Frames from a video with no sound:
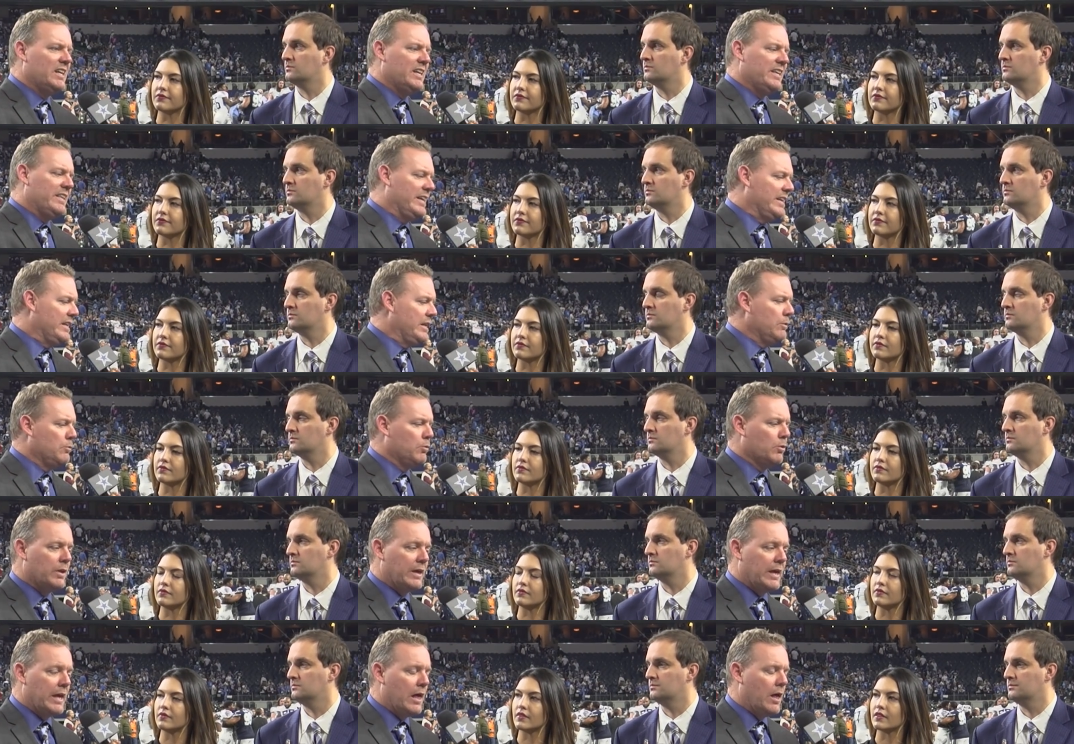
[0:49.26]
Speaker 1: that didn't
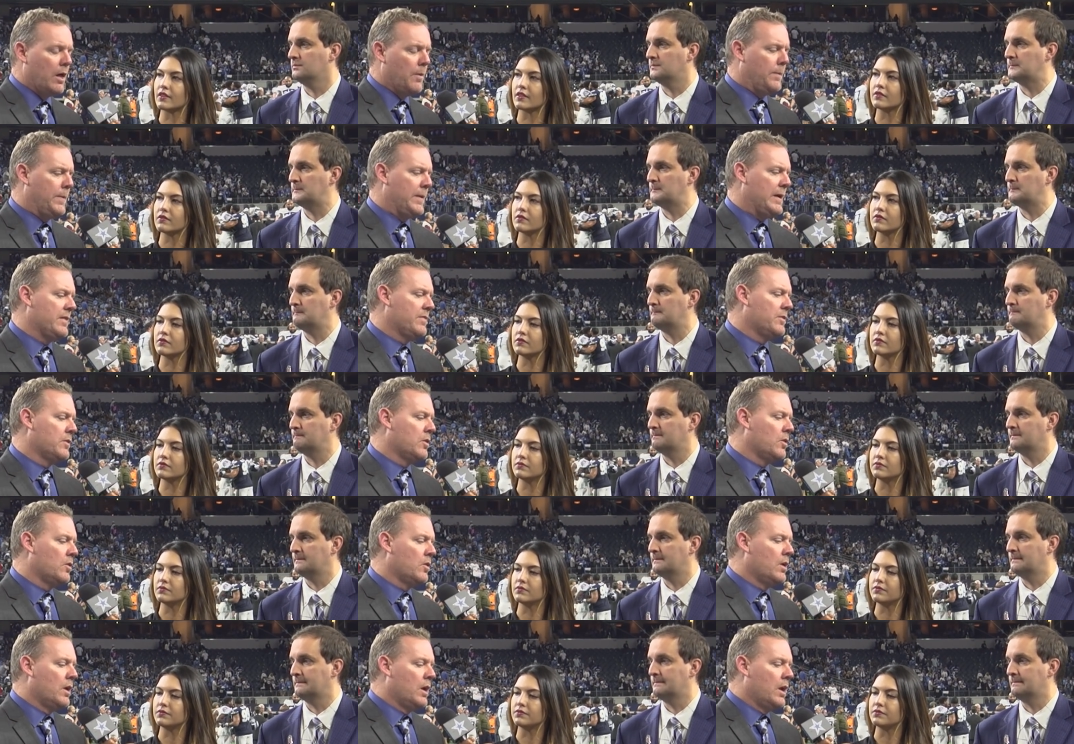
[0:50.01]
really help
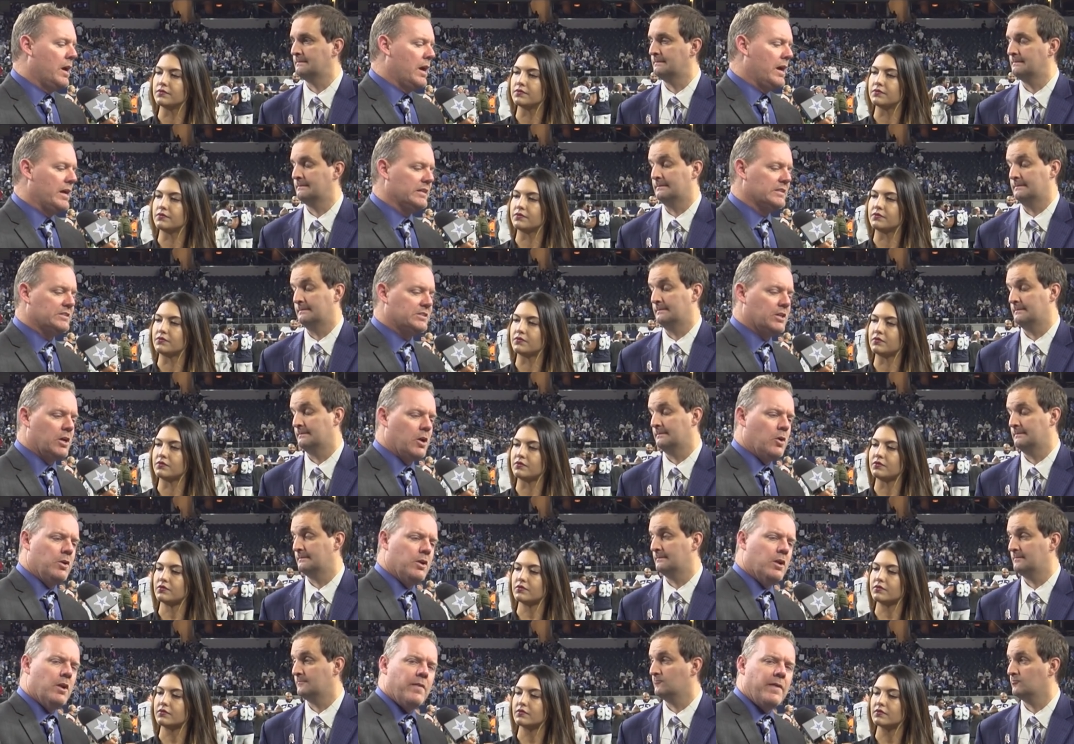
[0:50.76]
either. And
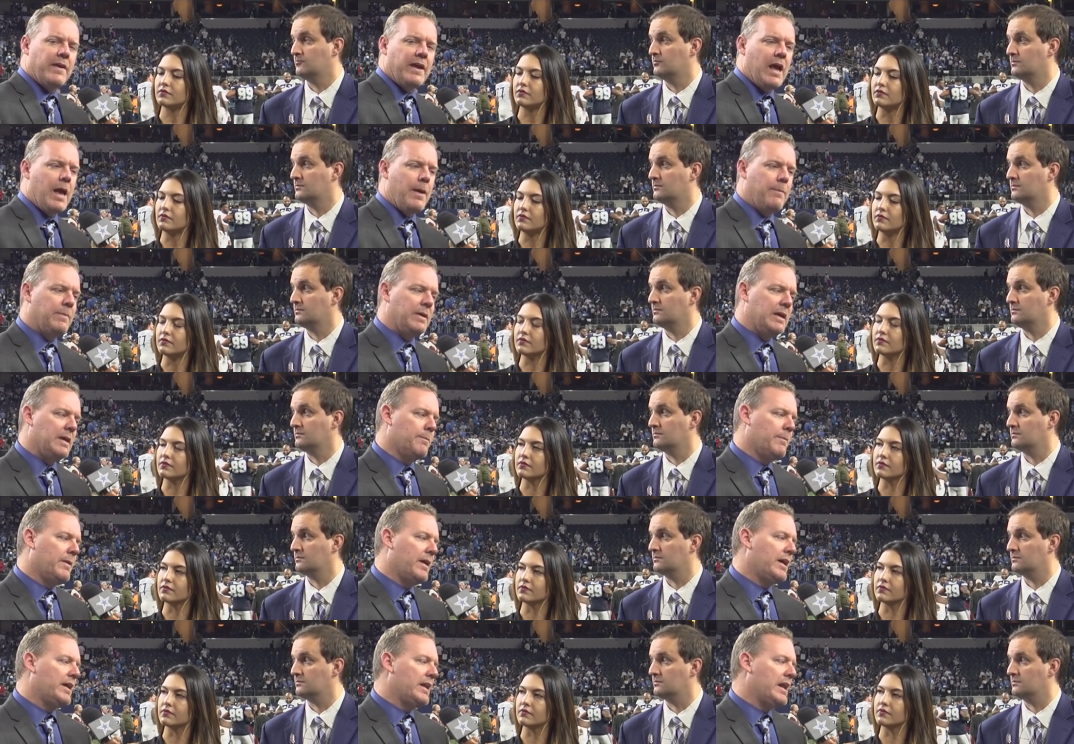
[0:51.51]
so, you know, they got
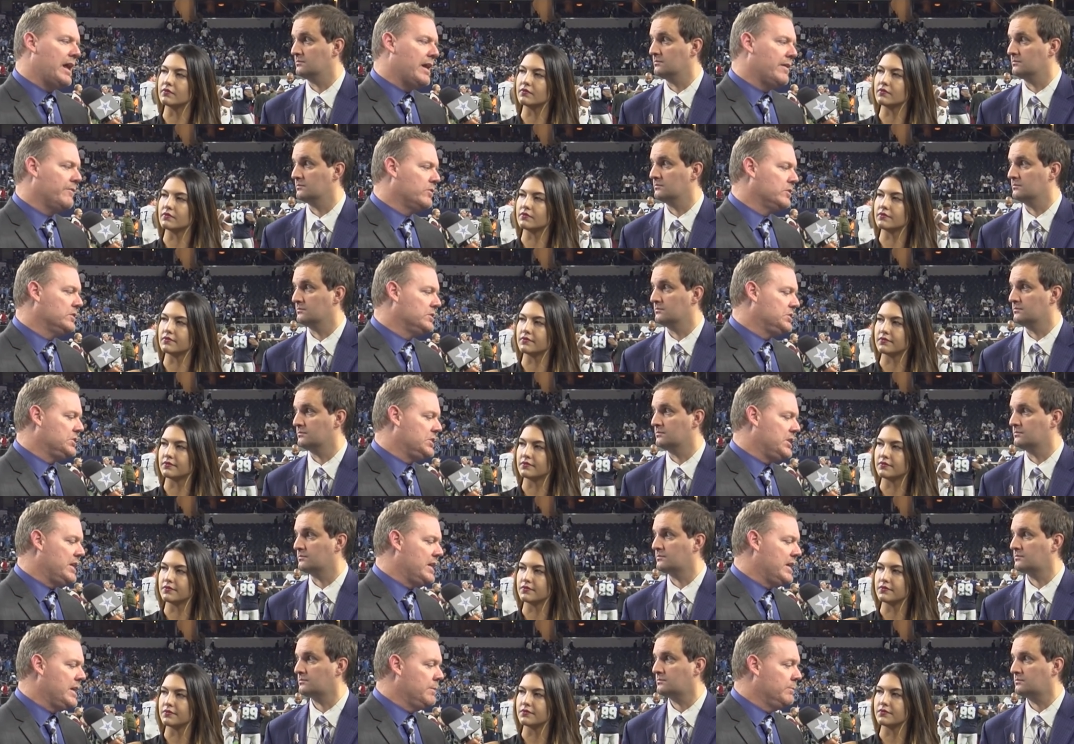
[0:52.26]
beat by an average
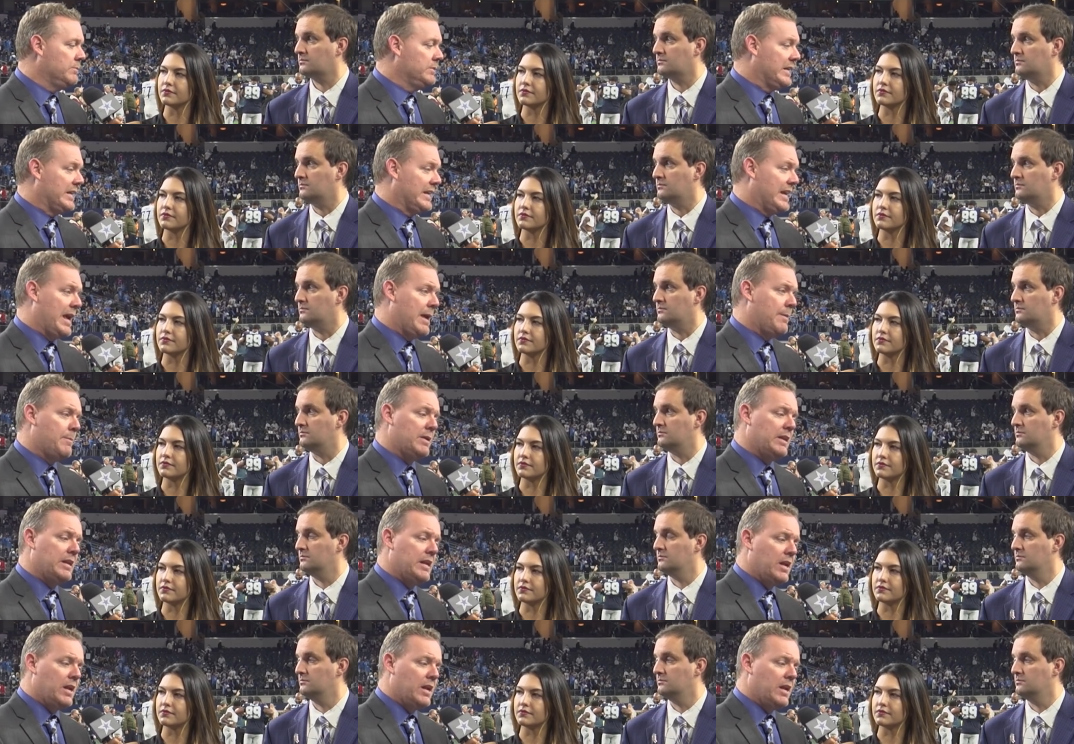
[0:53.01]
team. They came in